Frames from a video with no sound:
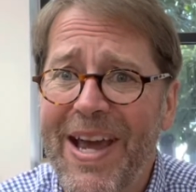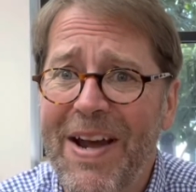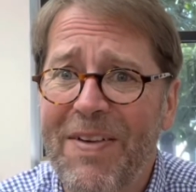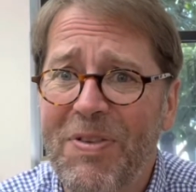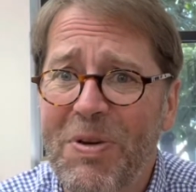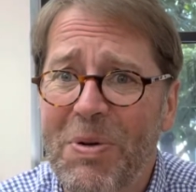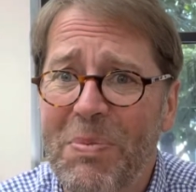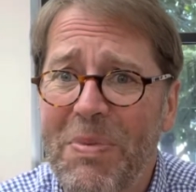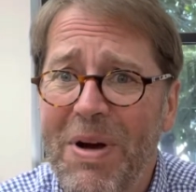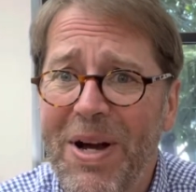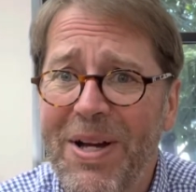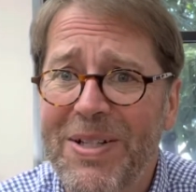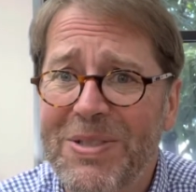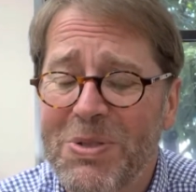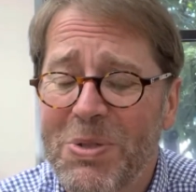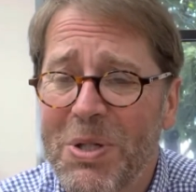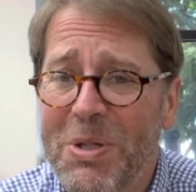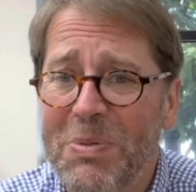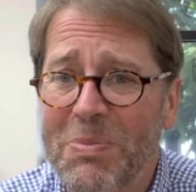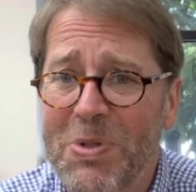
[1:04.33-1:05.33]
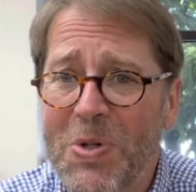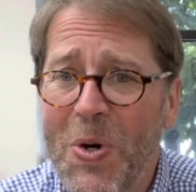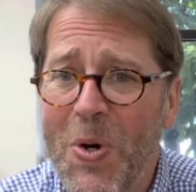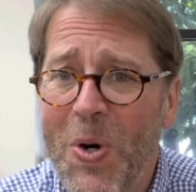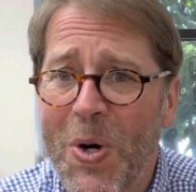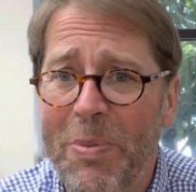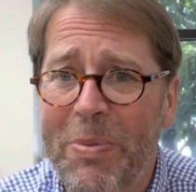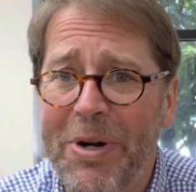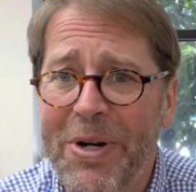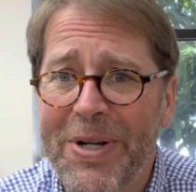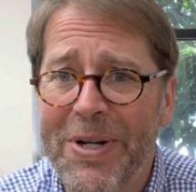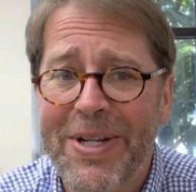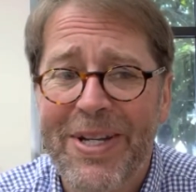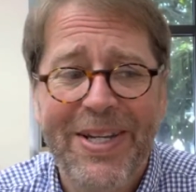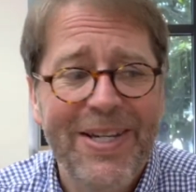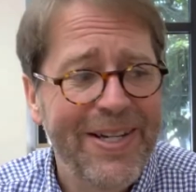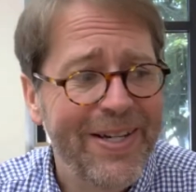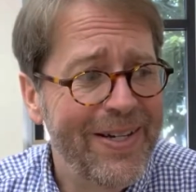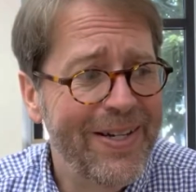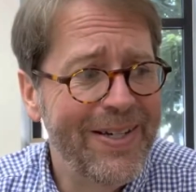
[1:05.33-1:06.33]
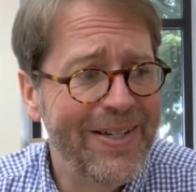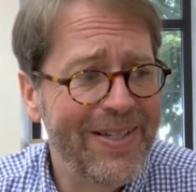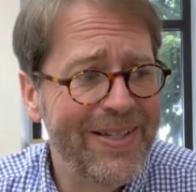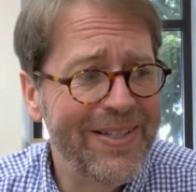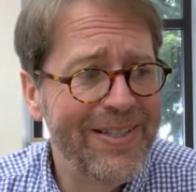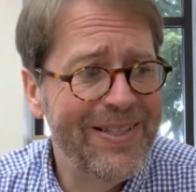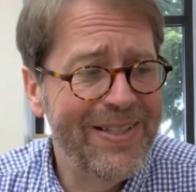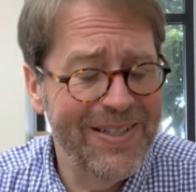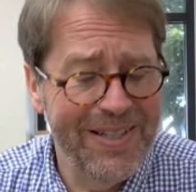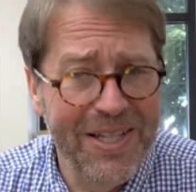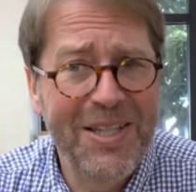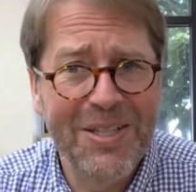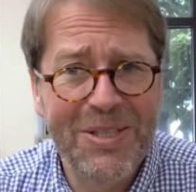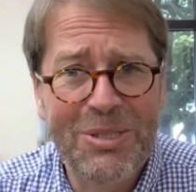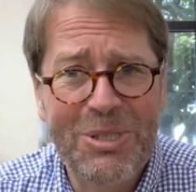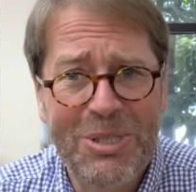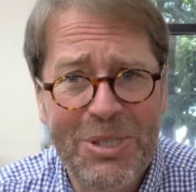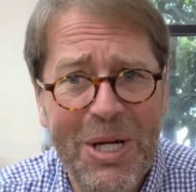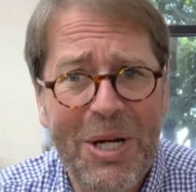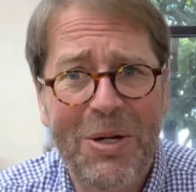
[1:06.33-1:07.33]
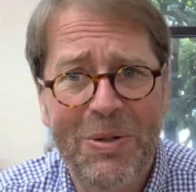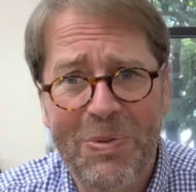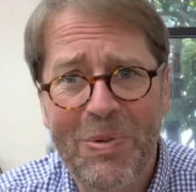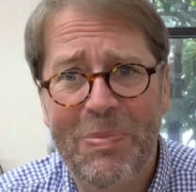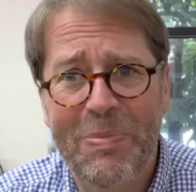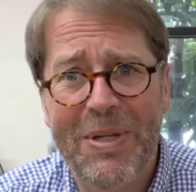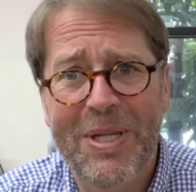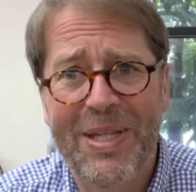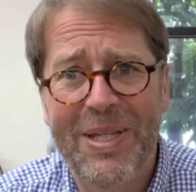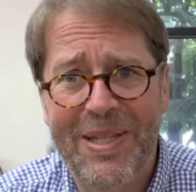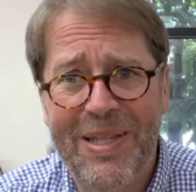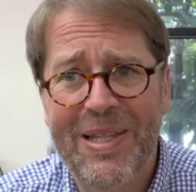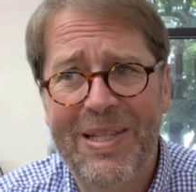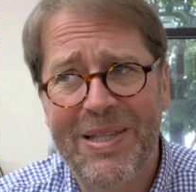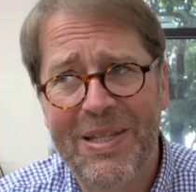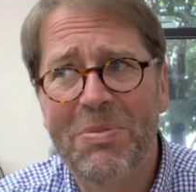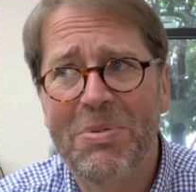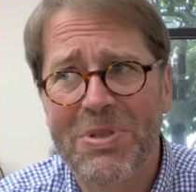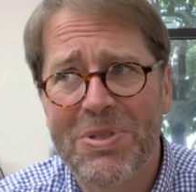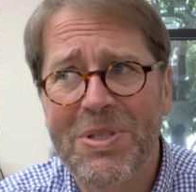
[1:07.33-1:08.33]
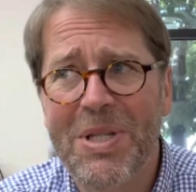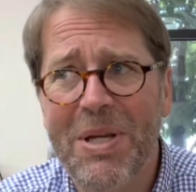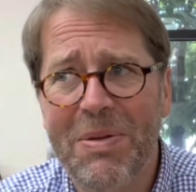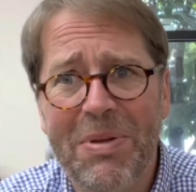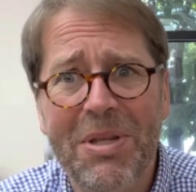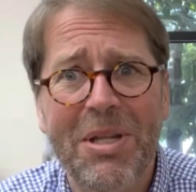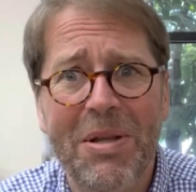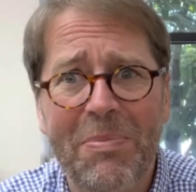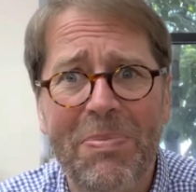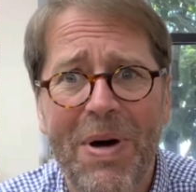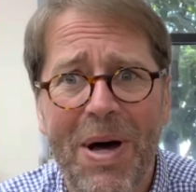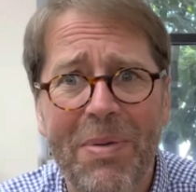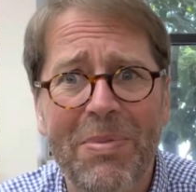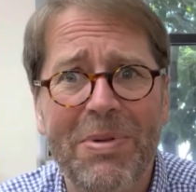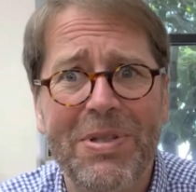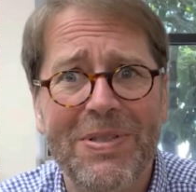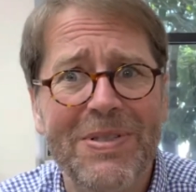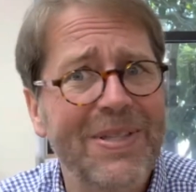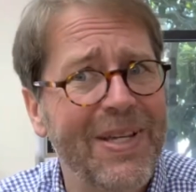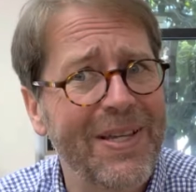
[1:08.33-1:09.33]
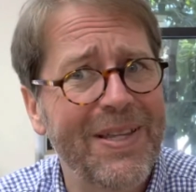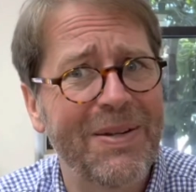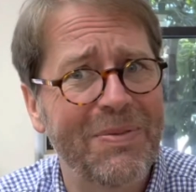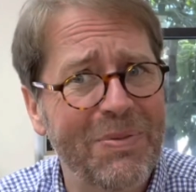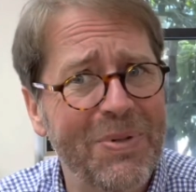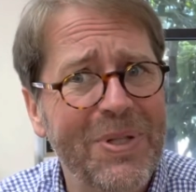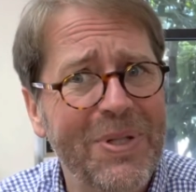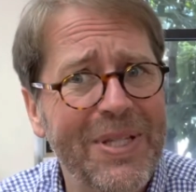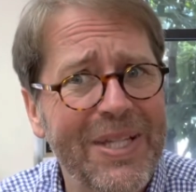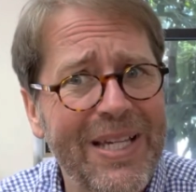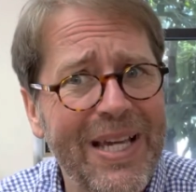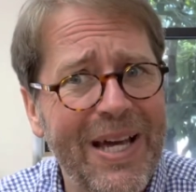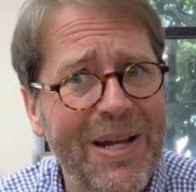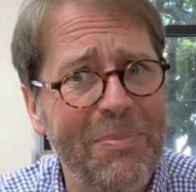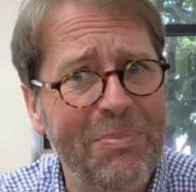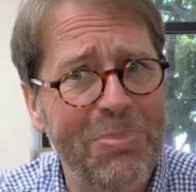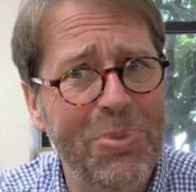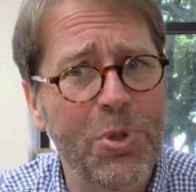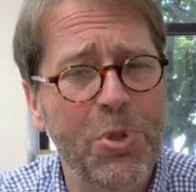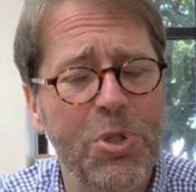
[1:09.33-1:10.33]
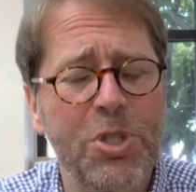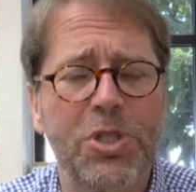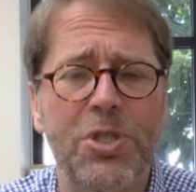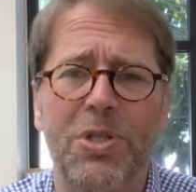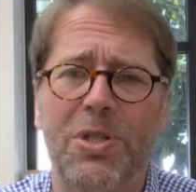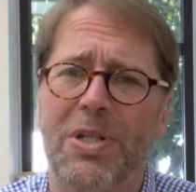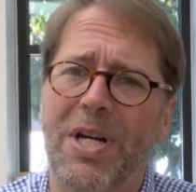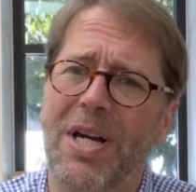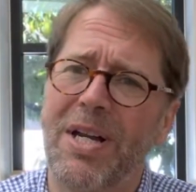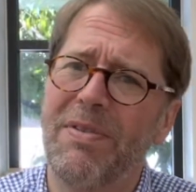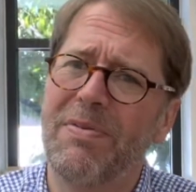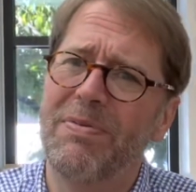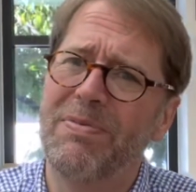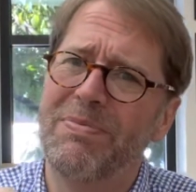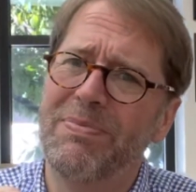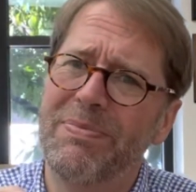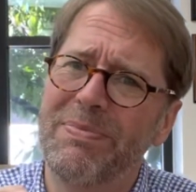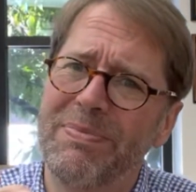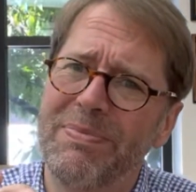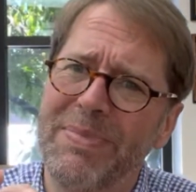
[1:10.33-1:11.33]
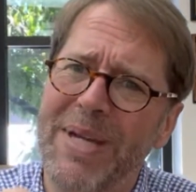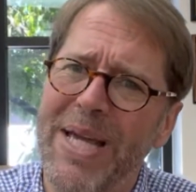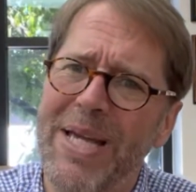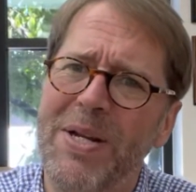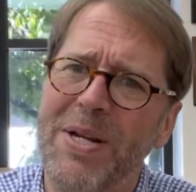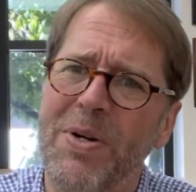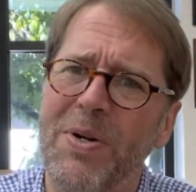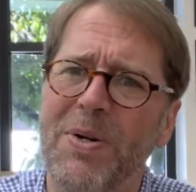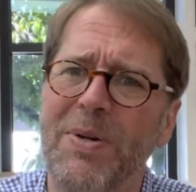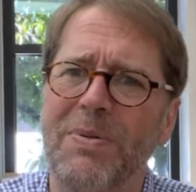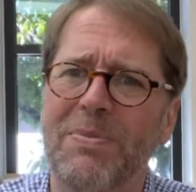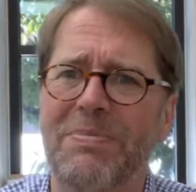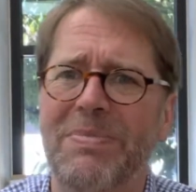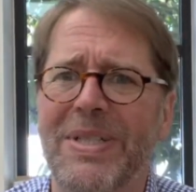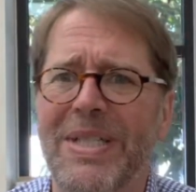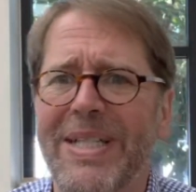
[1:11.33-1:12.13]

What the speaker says: after my trip to Auburn, Leela shared with me that there was something that Bobby said that really kind of pushed her, kind of made her